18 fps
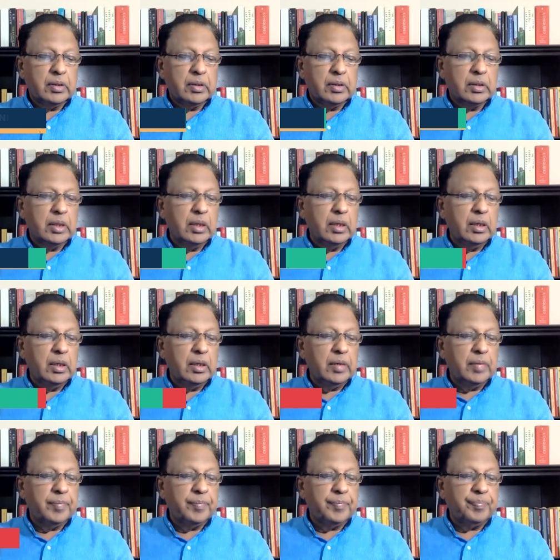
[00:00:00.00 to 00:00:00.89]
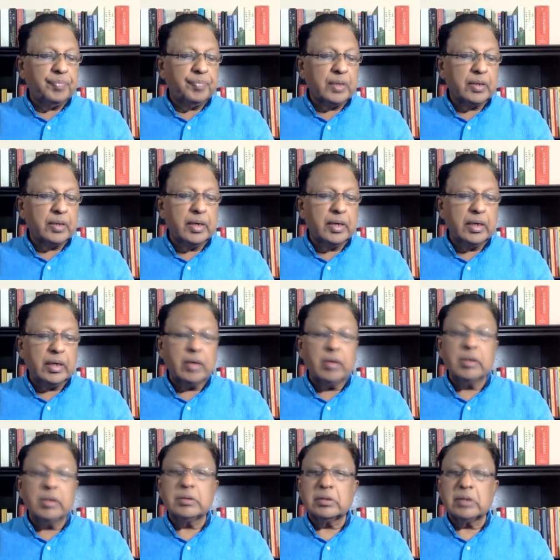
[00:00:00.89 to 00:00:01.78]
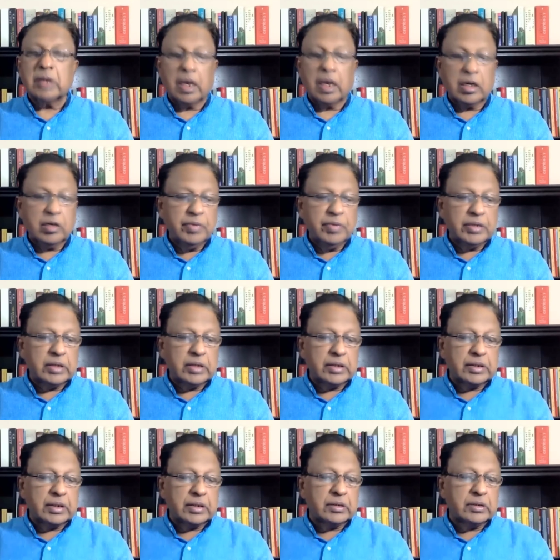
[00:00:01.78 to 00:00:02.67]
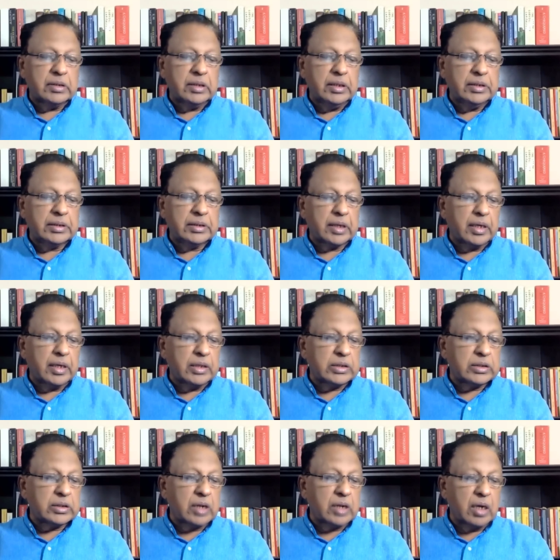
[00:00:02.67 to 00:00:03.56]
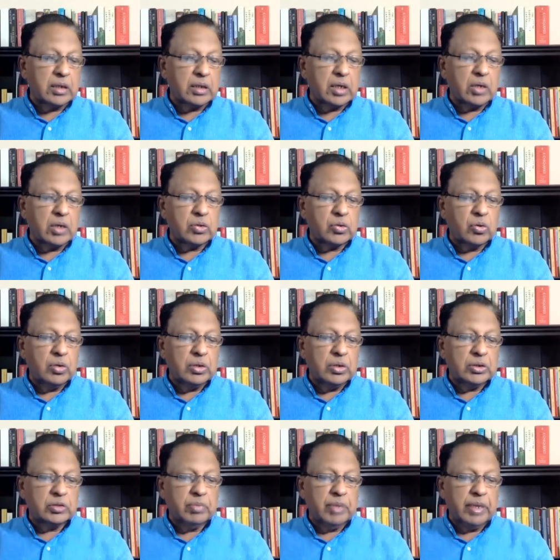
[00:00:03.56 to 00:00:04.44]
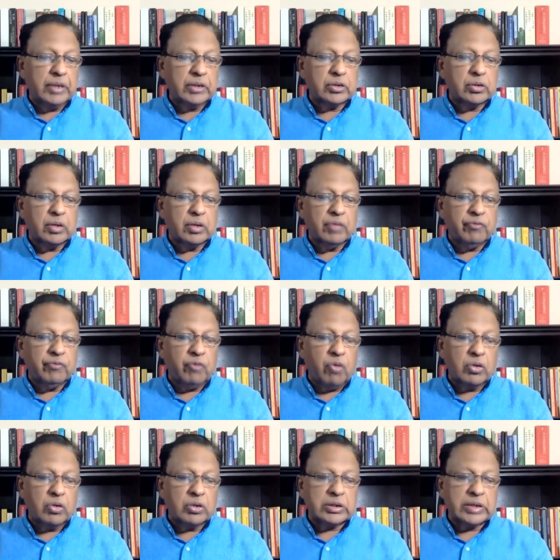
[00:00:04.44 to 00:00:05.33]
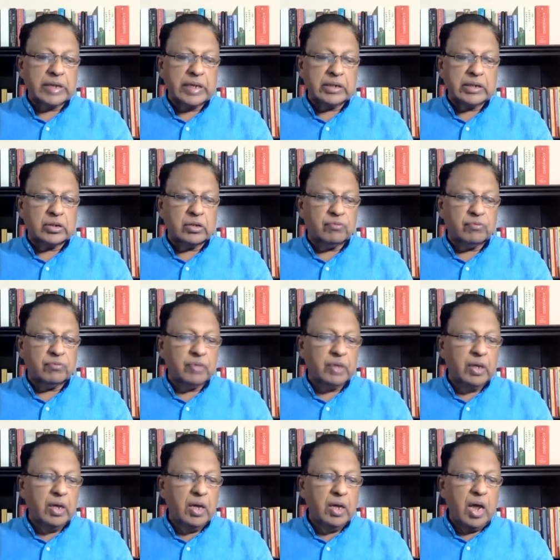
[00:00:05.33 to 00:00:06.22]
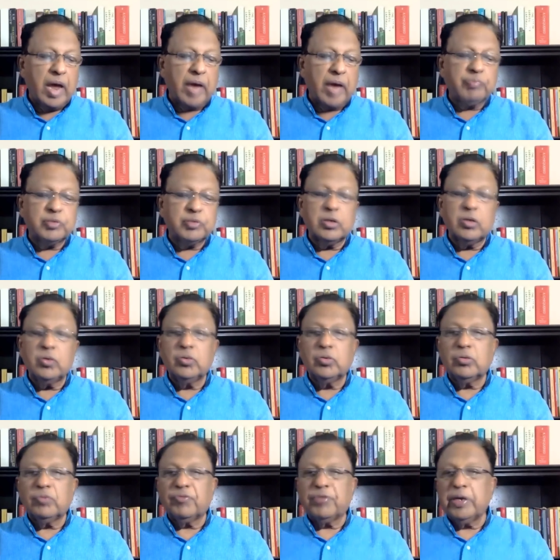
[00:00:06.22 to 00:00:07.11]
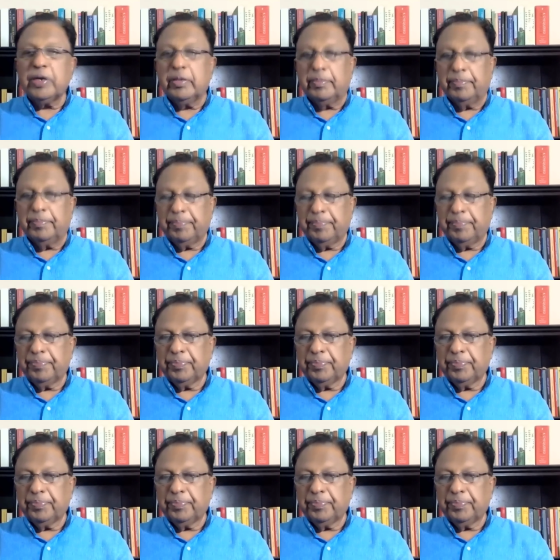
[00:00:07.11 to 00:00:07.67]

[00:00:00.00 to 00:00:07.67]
The ridiculous arguments such as these against gun control is based on a false sense of absolute freedom.